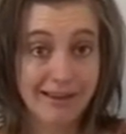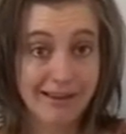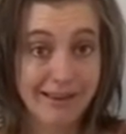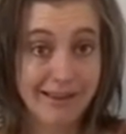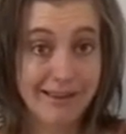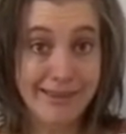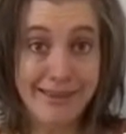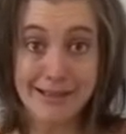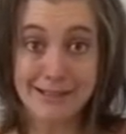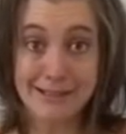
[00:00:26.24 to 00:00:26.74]

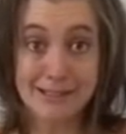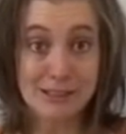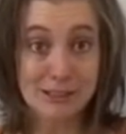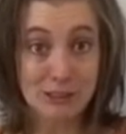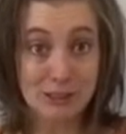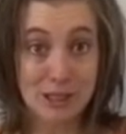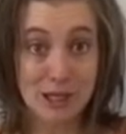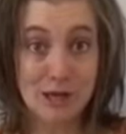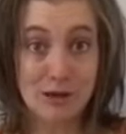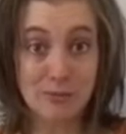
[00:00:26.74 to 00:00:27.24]
And they
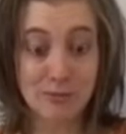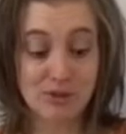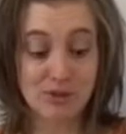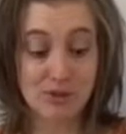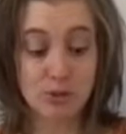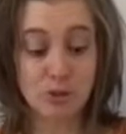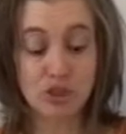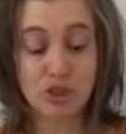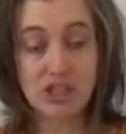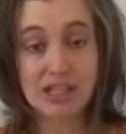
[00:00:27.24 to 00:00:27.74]
didn't come.
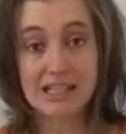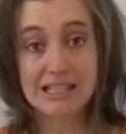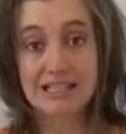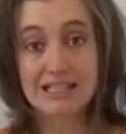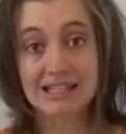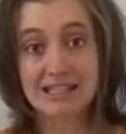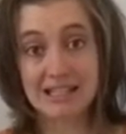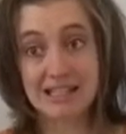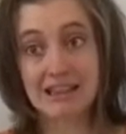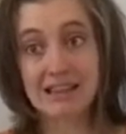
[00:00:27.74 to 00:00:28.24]
So
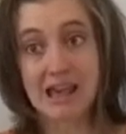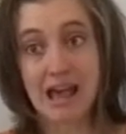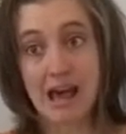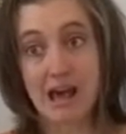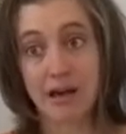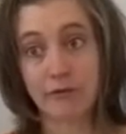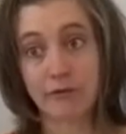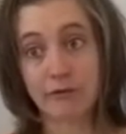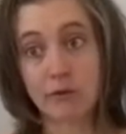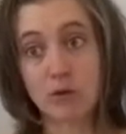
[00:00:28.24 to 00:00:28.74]
she did
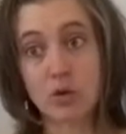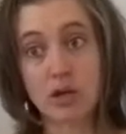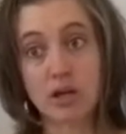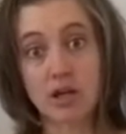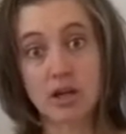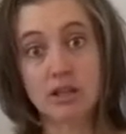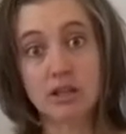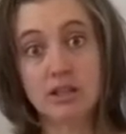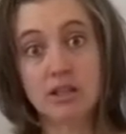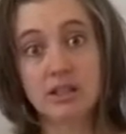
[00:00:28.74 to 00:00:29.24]
that
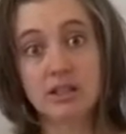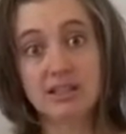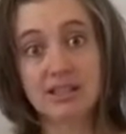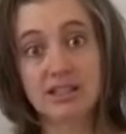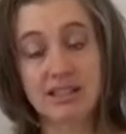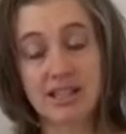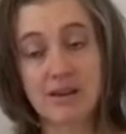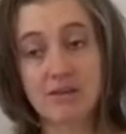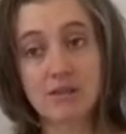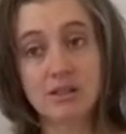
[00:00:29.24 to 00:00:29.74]
for a good
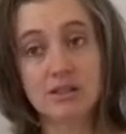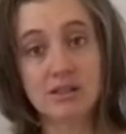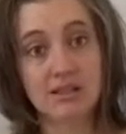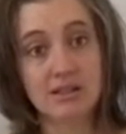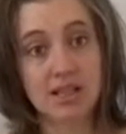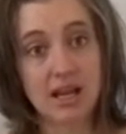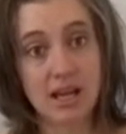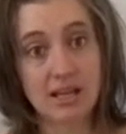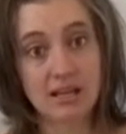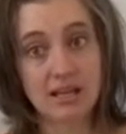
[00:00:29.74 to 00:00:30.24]
7 to
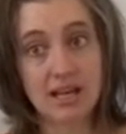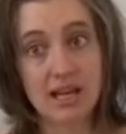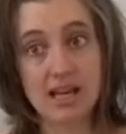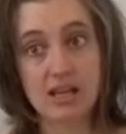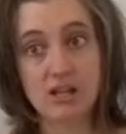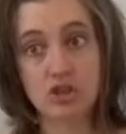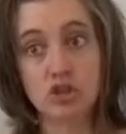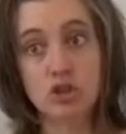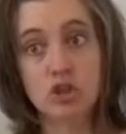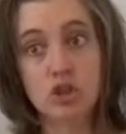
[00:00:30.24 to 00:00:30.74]
10
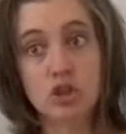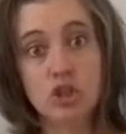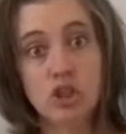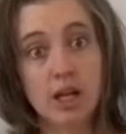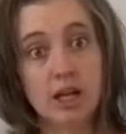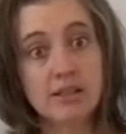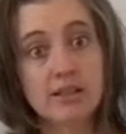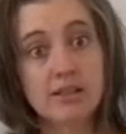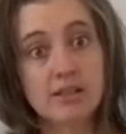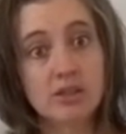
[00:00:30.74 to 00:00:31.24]
days
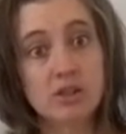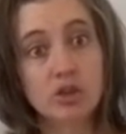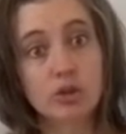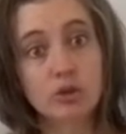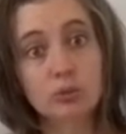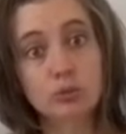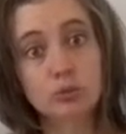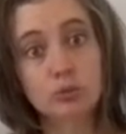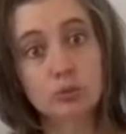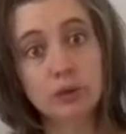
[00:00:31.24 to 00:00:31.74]
just
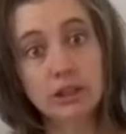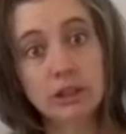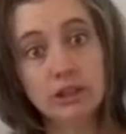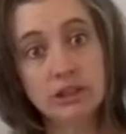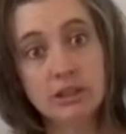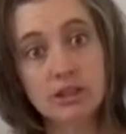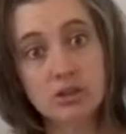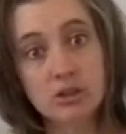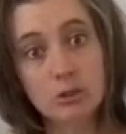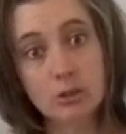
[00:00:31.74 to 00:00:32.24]
to
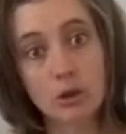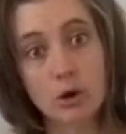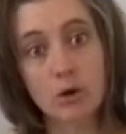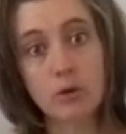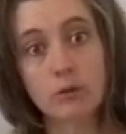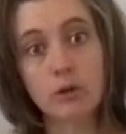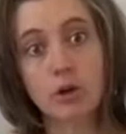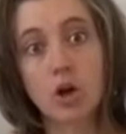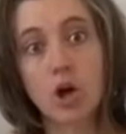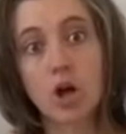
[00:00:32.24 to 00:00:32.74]
really do an
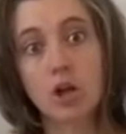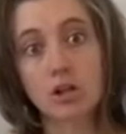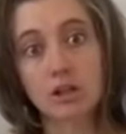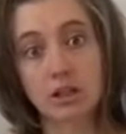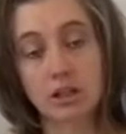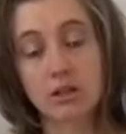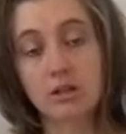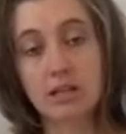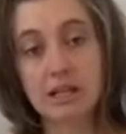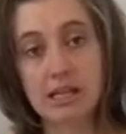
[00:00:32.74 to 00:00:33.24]
overhaul
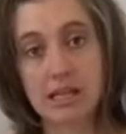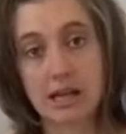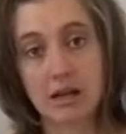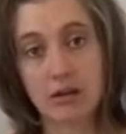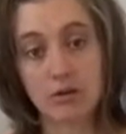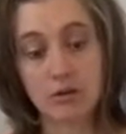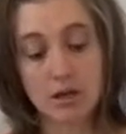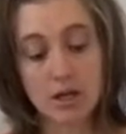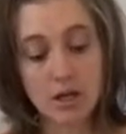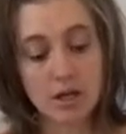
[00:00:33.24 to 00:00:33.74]
and a clean
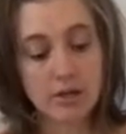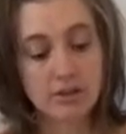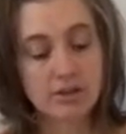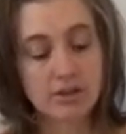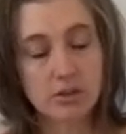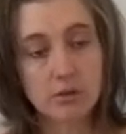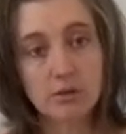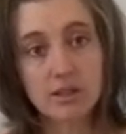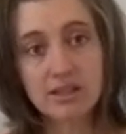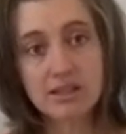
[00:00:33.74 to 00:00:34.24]
out.
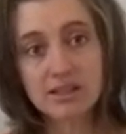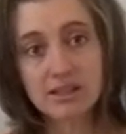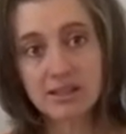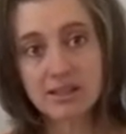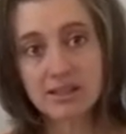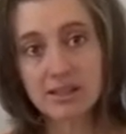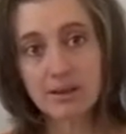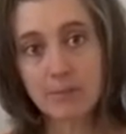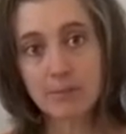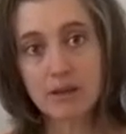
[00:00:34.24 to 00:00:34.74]
So this
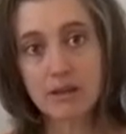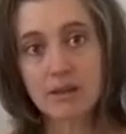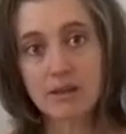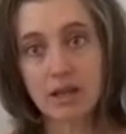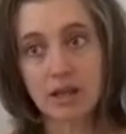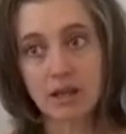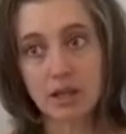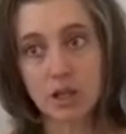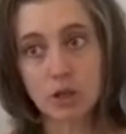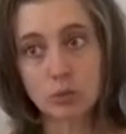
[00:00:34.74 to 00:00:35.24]
is something
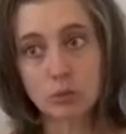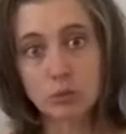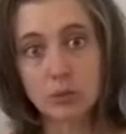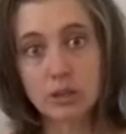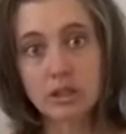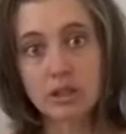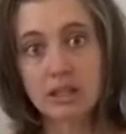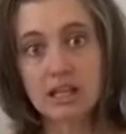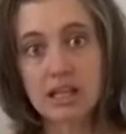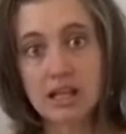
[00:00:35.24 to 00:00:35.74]
that can
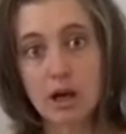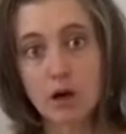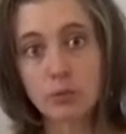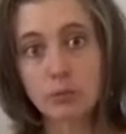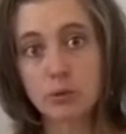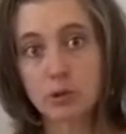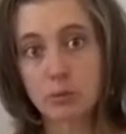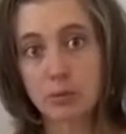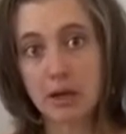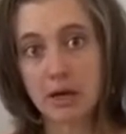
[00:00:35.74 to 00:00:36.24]
really
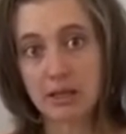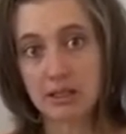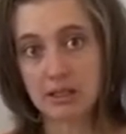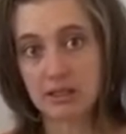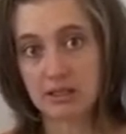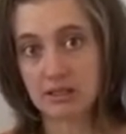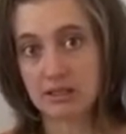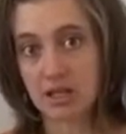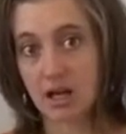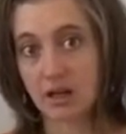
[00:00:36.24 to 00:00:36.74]
help your body
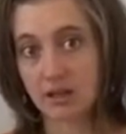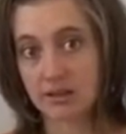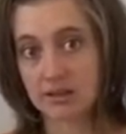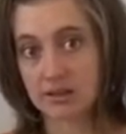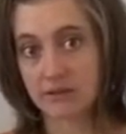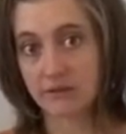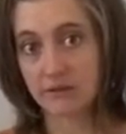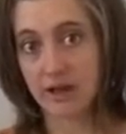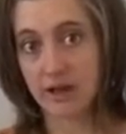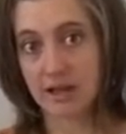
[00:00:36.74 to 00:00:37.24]

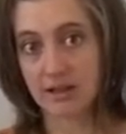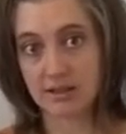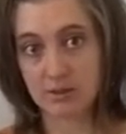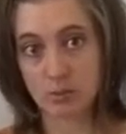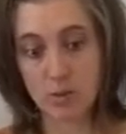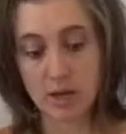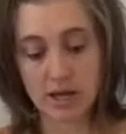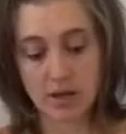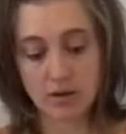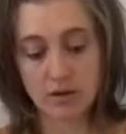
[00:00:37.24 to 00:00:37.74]
detoxify as
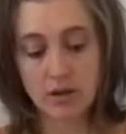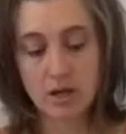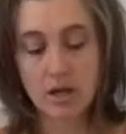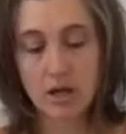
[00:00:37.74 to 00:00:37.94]
well.